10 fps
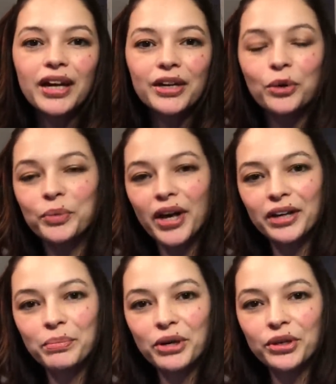I hope you had
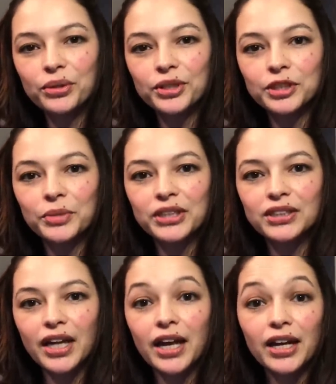a Merry Christmas,
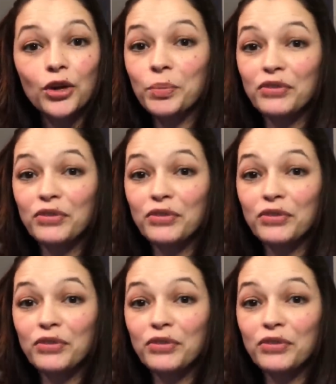and I hope